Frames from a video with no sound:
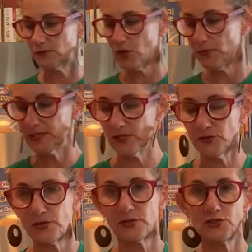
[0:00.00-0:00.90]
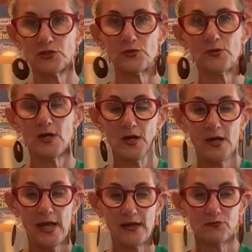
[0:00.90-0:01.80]
No big deal. You could do
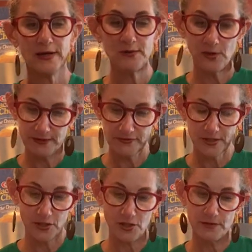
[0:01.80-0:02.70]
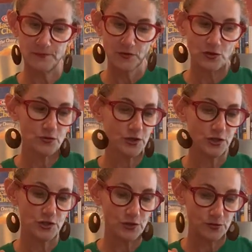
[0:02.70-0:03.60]
a red wine vinegar. You
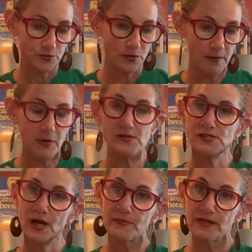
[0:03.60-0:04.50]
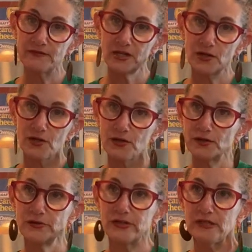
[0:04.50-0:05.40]
could do a balsamic vinegar.
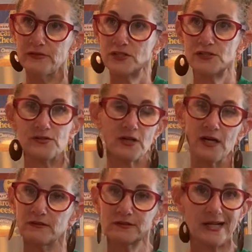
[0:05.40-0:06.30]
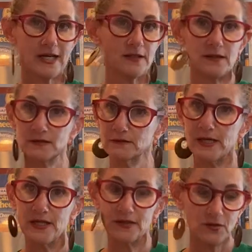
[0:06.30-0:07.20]
You could even just do kind of a
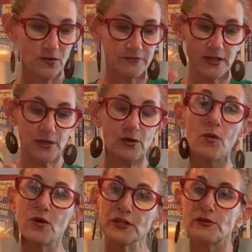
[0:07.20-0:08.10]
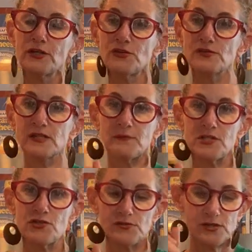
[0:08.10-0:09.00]
regular old vinegar, or you can use
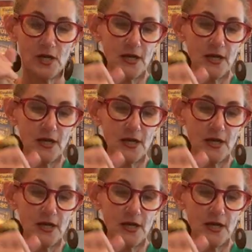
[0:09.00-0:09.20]
lemon juice.